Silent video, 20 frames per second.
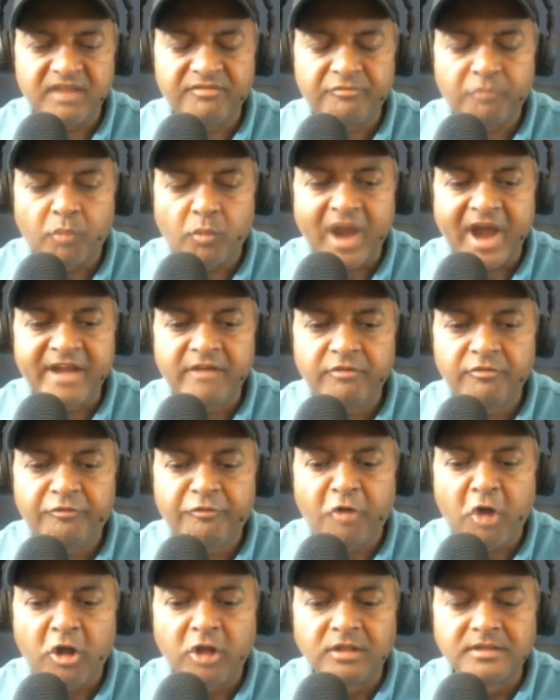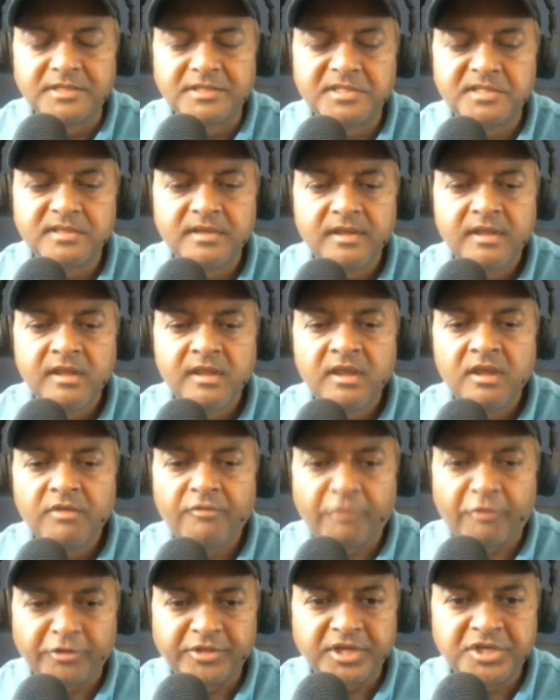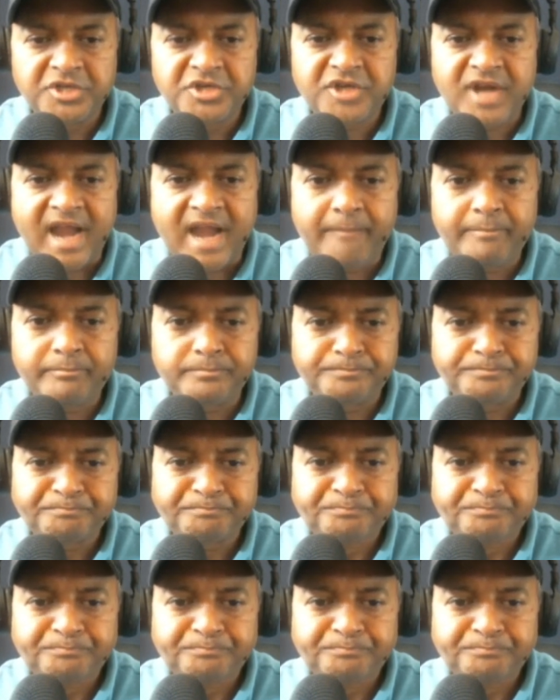If white falls for the trap,